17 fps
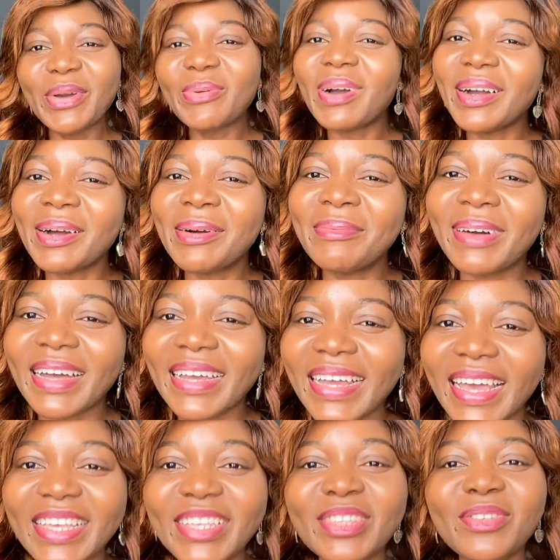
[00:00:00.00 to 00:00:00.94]
Welcome back,
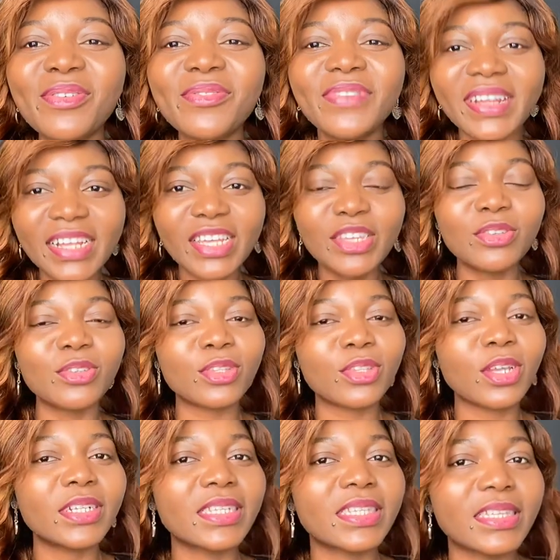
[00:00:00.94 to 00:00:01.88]
guys. So really, you
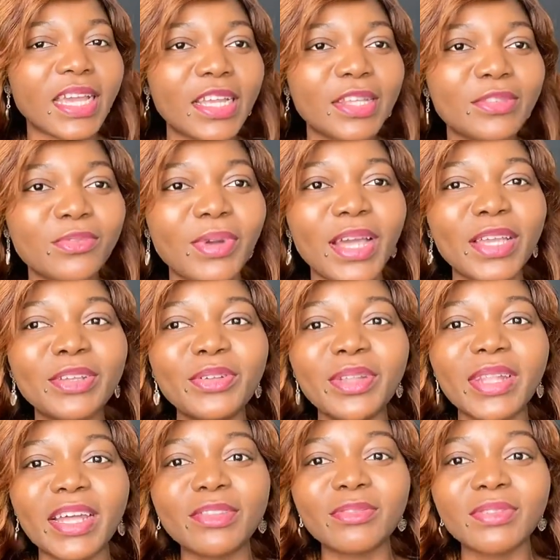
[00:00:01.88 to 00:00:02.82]
saw the title and you know
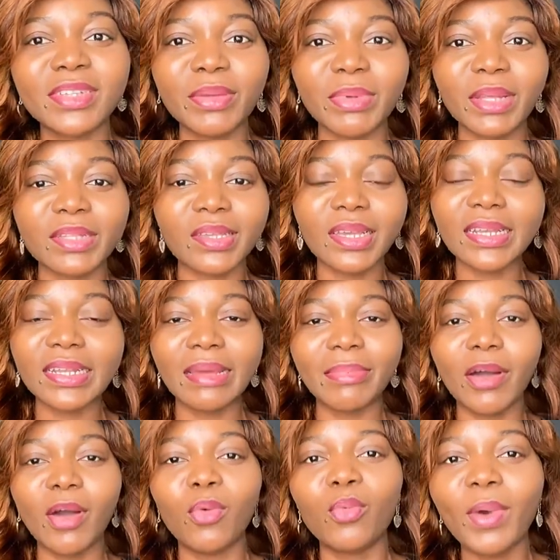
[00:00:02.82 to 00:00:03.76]
that today we are talking
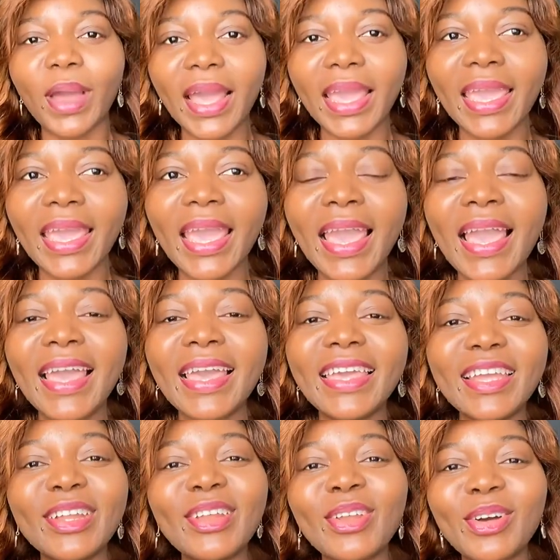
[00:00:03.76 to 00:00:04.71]
about why
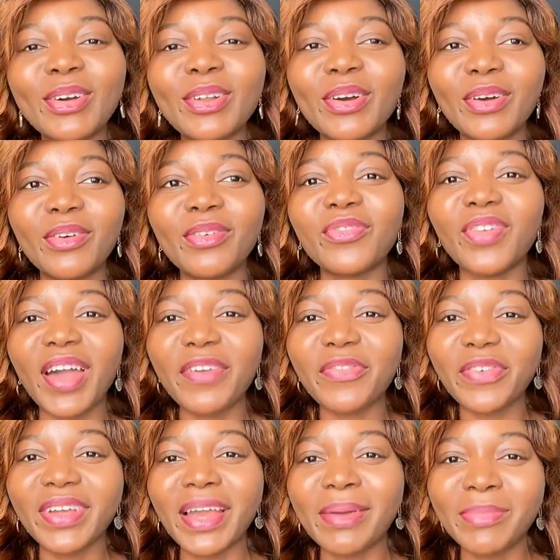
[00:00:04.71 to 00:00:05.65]
a lot of
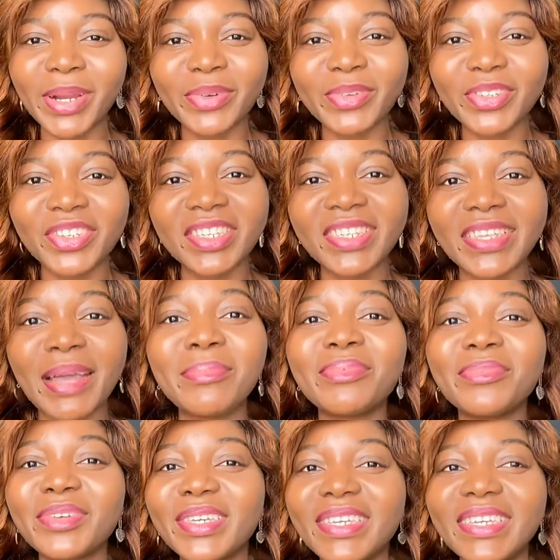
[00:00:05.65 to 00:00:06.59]
African marriages are
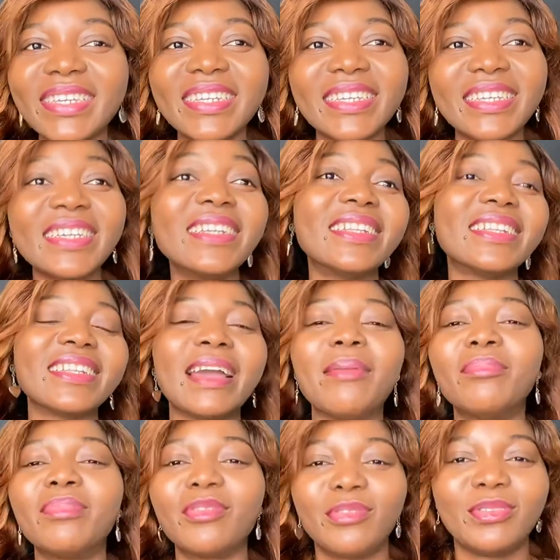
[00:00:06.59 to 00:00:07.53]
breaking in the
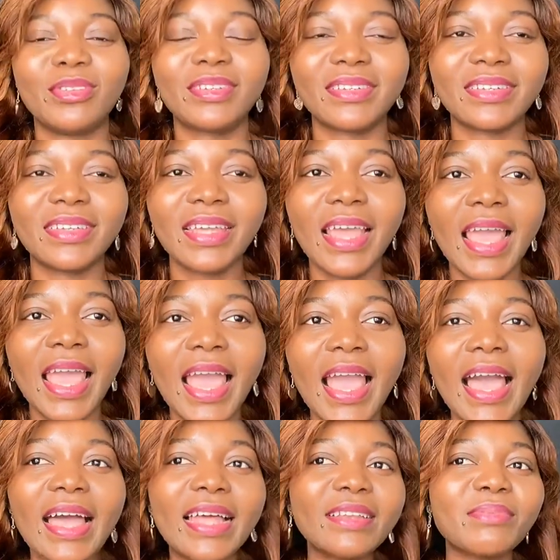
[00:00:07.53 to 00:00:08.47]
abroad.
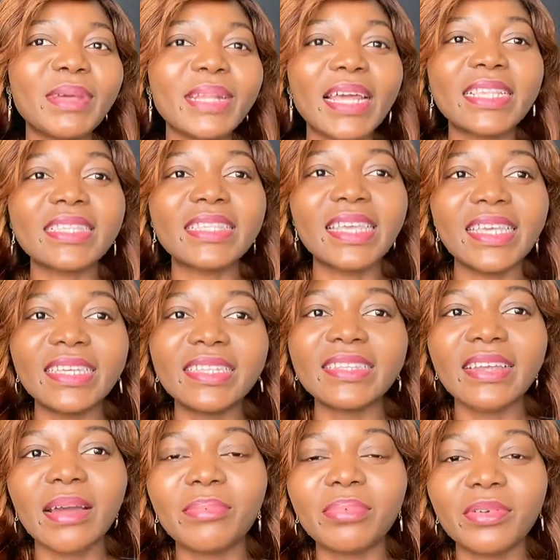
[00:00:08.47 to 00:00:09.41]
And when I say in
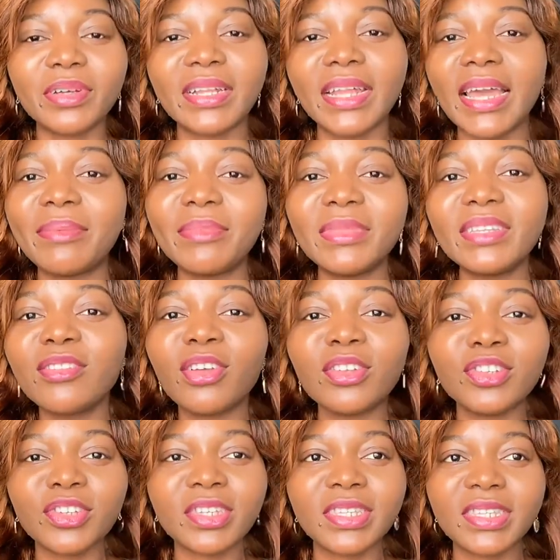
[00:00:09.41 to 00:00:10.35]
the abroad, I mean
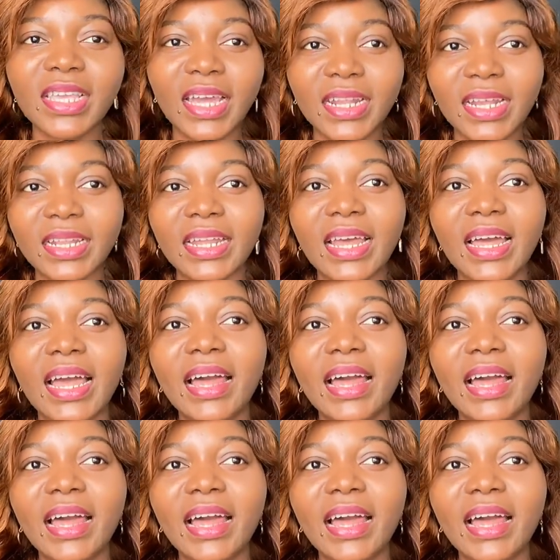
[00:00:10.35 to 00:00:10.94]
not just Canada.